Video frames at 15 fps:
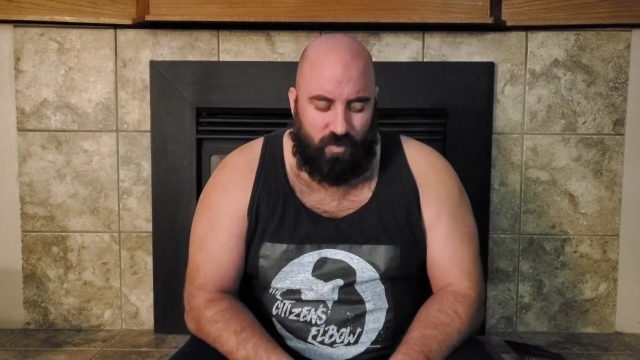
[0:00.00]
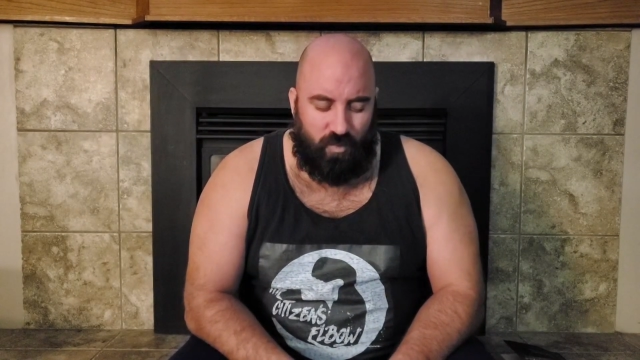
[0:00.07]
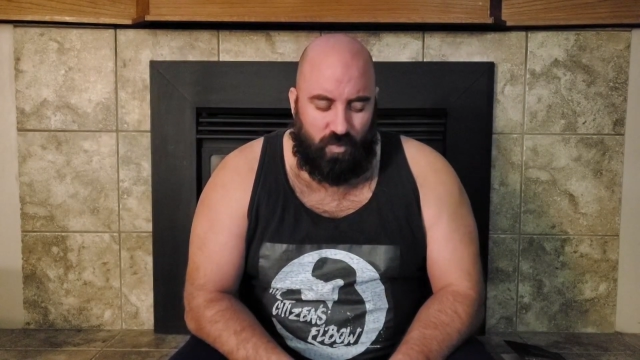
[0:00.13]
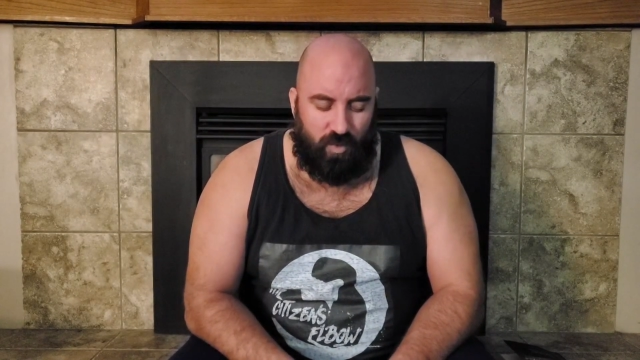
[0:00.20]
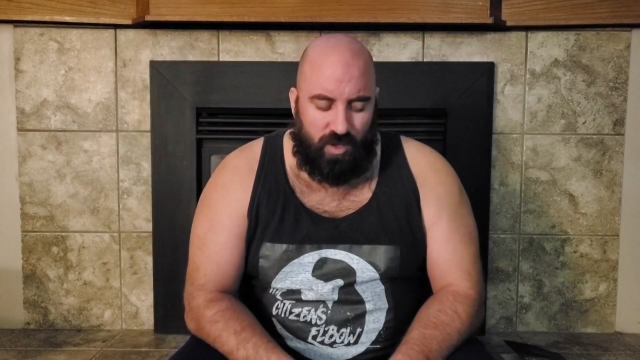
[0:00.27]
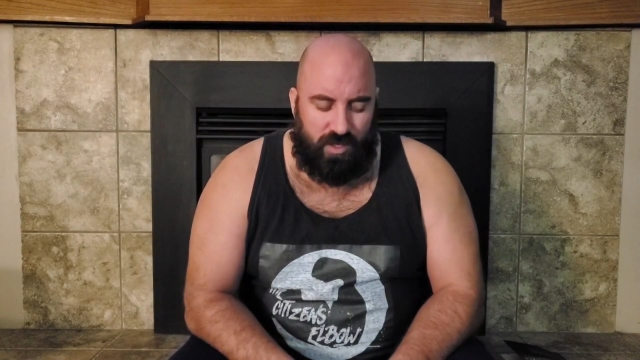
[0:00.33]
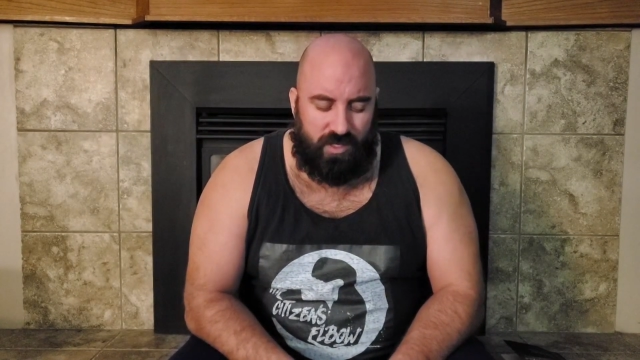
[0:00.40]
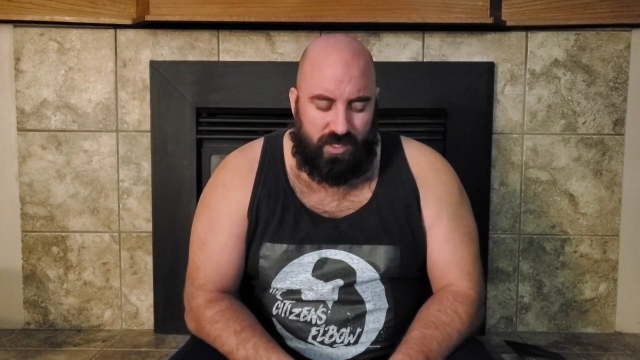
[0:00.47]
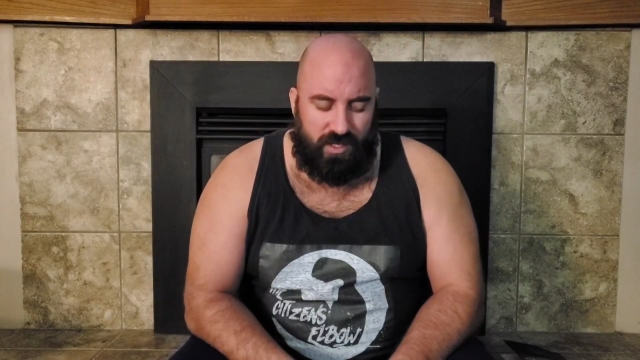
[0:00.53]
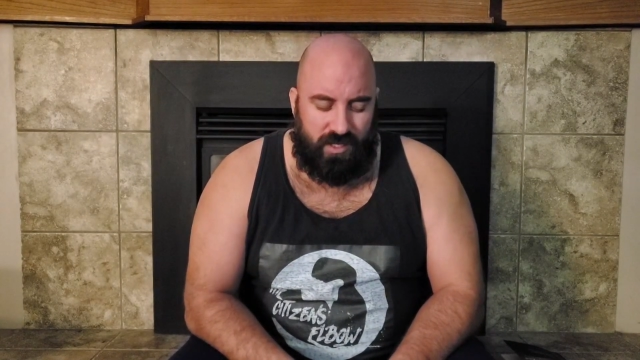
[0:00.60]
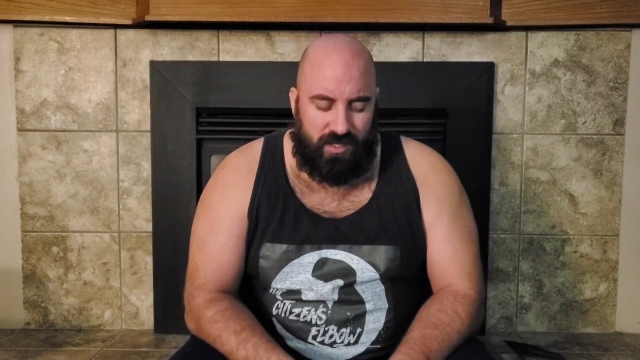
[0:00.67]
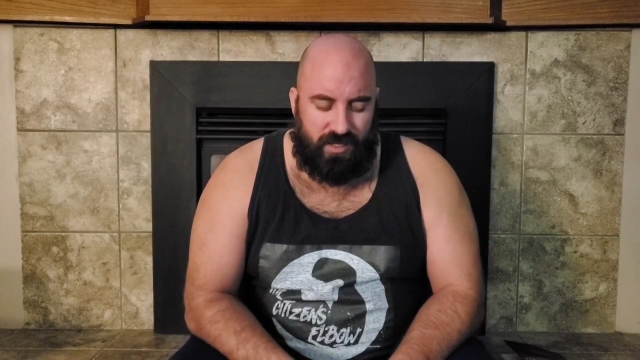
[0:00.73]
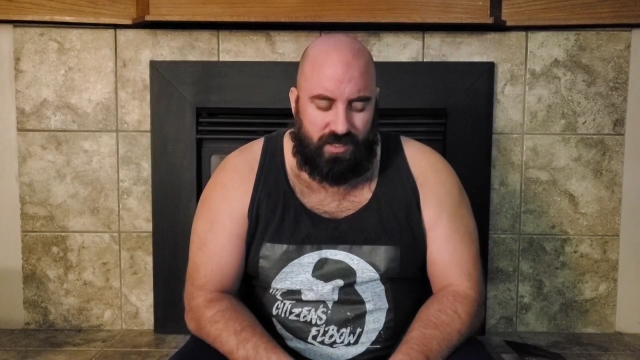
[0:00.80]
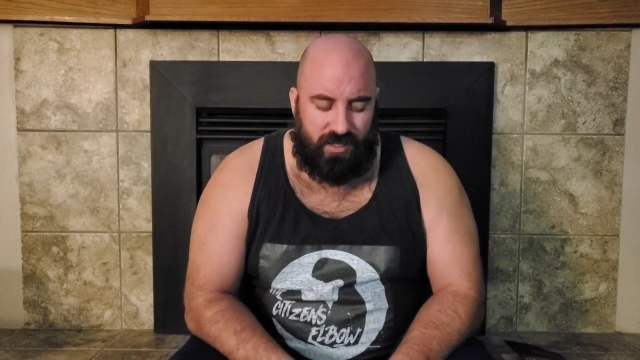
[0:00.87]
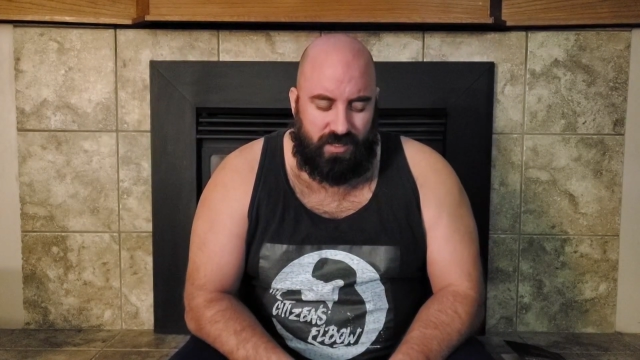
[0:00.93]

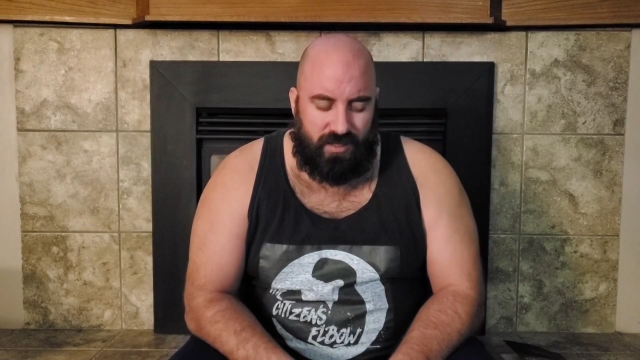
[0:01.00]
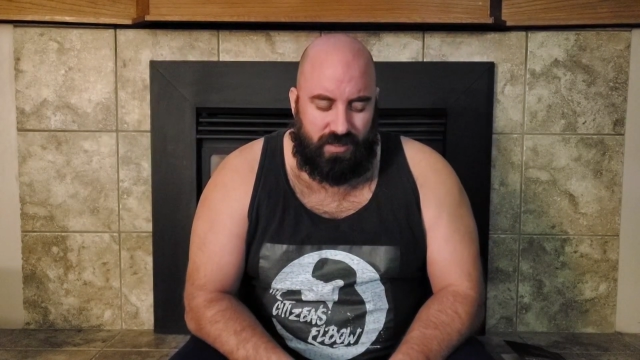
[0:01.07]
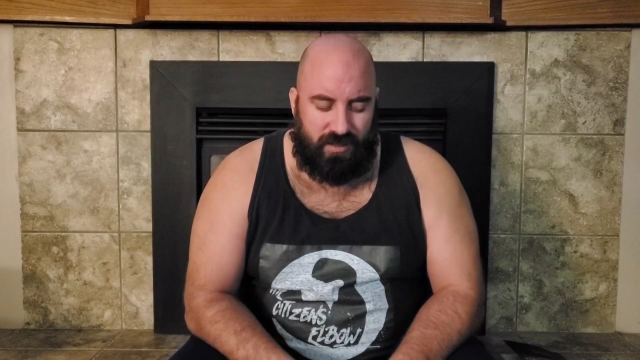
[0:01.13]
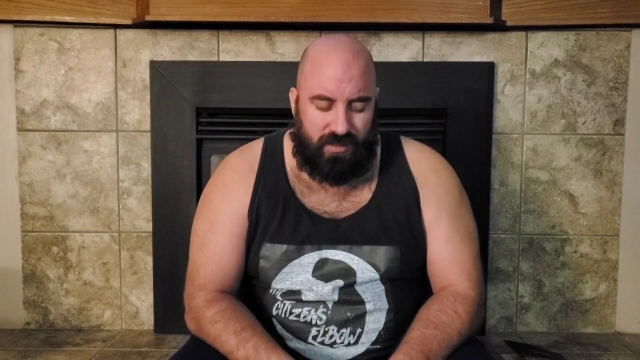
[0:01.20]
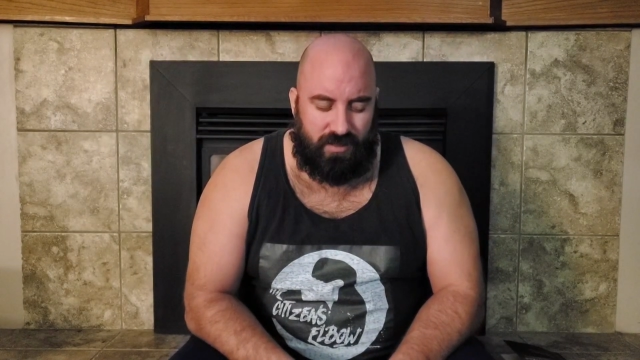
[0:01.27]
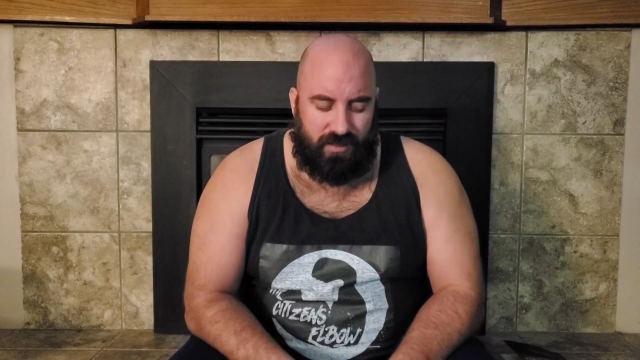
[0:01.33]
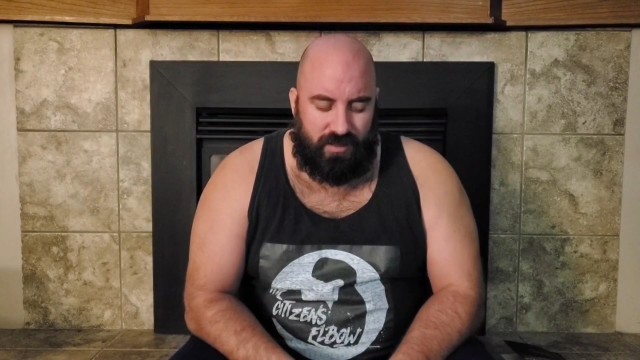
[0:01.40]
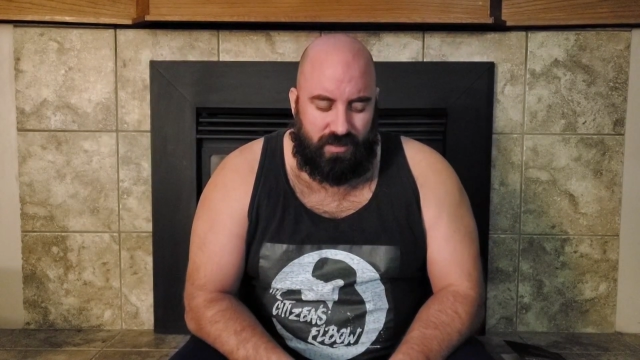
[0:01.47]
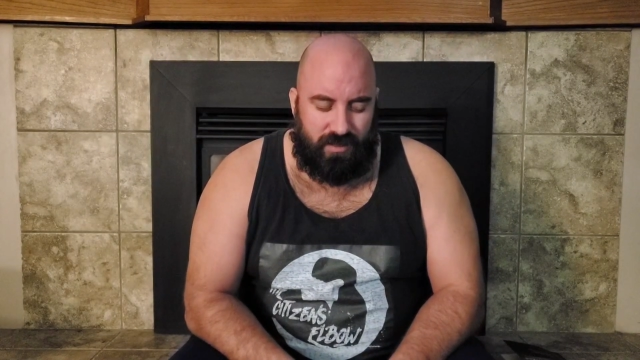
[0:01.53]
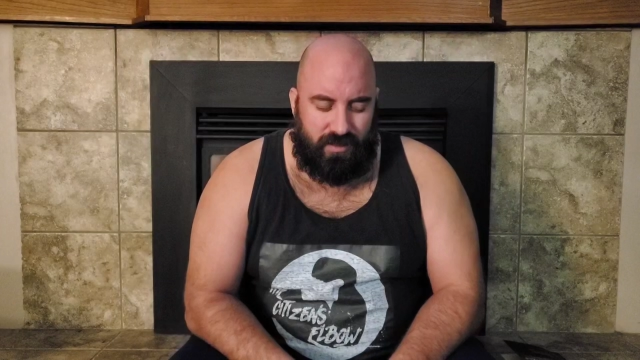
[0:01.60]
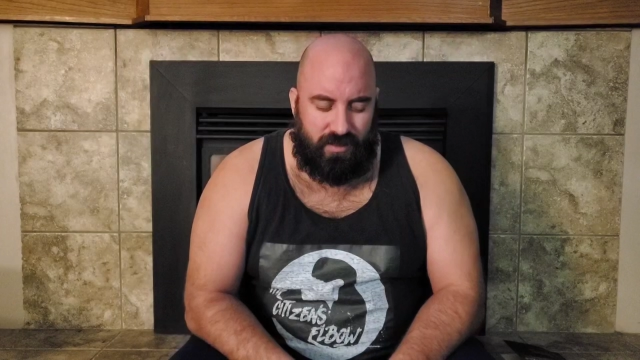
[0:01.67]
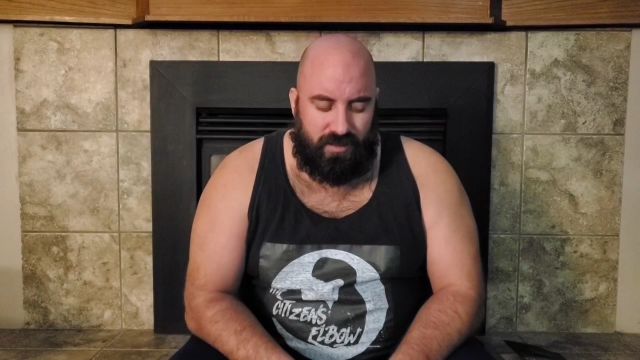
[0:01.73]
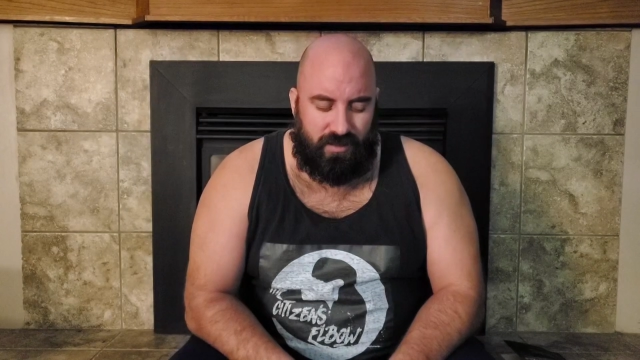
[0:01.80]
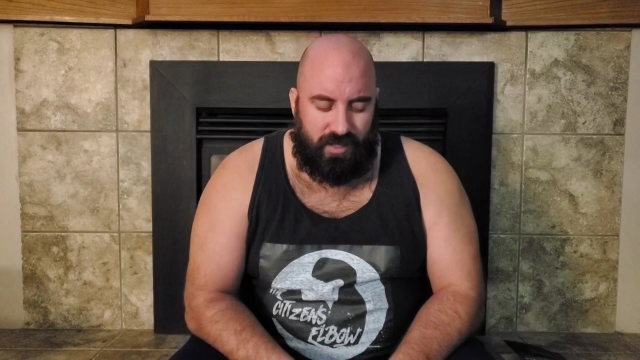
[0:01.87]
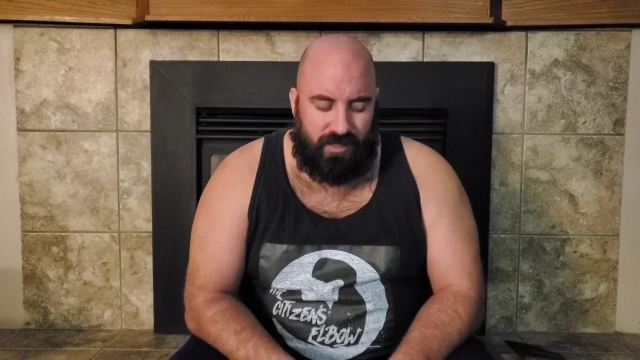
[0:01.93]
would
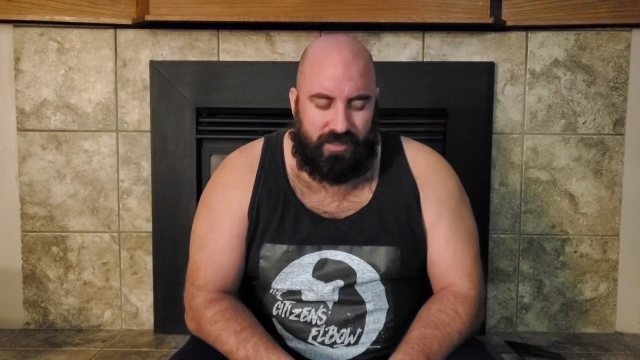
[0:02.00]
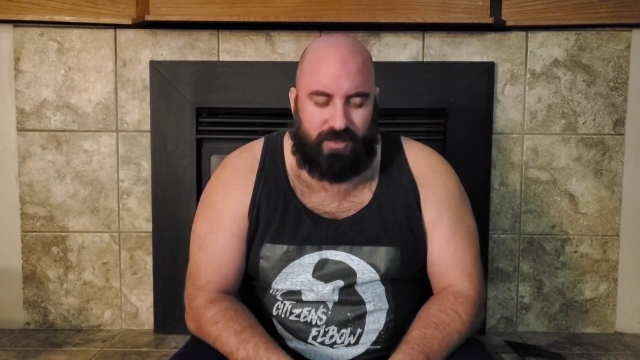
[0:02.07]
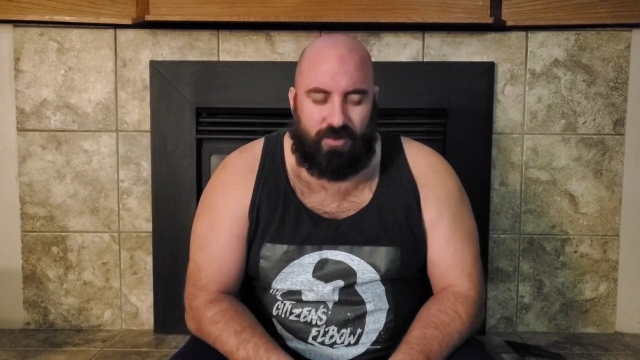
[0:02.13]
get